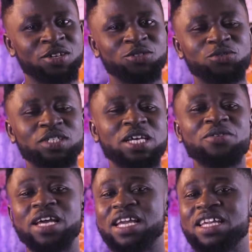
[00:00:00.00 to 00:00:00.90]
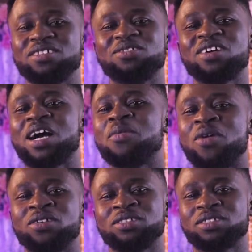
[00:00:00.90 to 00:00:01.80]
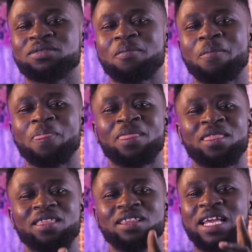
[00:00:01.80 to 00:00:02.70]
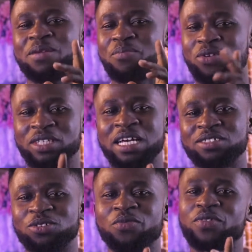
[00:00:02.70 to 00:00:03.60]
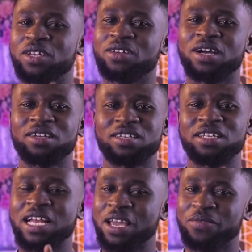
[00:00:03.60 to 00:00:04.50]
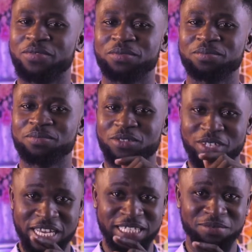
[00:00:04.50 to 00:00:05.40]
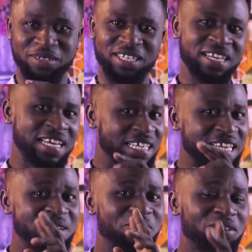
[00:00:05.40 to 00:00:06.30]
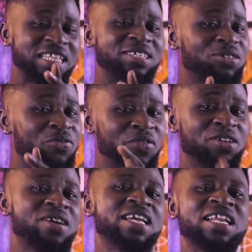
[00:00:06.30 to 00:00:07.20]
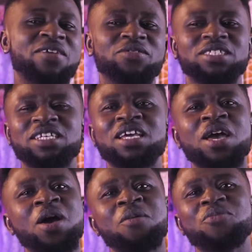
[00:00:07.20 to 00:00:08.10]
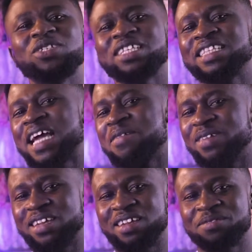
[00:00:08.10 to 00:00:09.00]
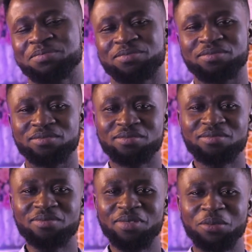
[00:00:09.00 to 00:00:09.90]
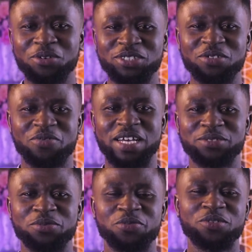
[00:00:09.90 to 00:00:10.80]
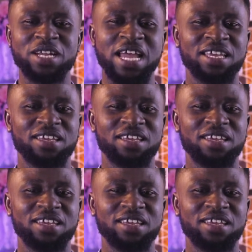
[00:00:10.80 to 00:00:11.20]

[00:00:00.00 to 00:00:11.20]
Today we are here to talk about the importance of failure in life. You get me? The importance of failure in life. You see, most of the time, most of us we feel like